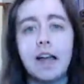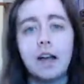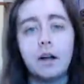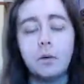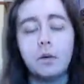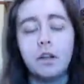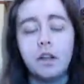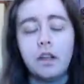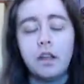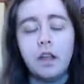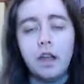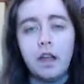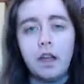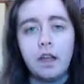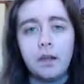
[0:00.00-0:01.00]
set out.
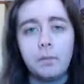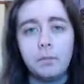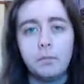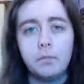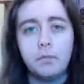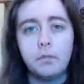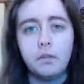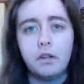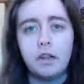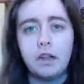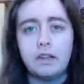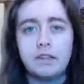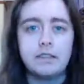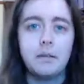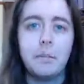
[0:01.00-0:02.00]

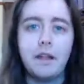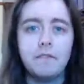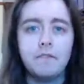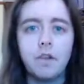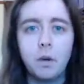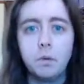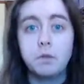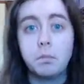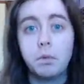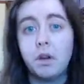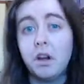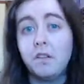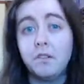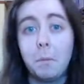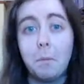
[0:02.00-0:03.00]
It's the main focus
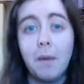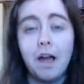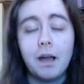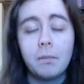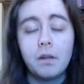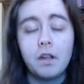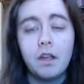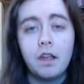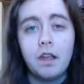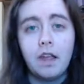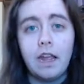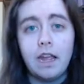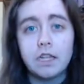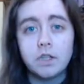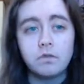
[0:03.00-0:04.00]
point of the map.
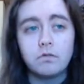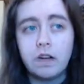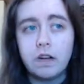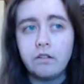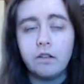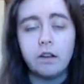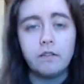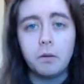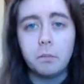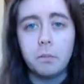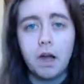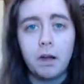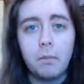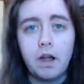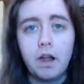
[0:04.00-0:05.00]
It's a really fun
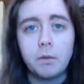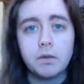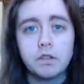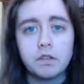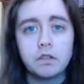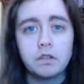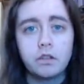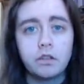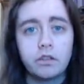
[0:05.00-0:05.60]
map. I was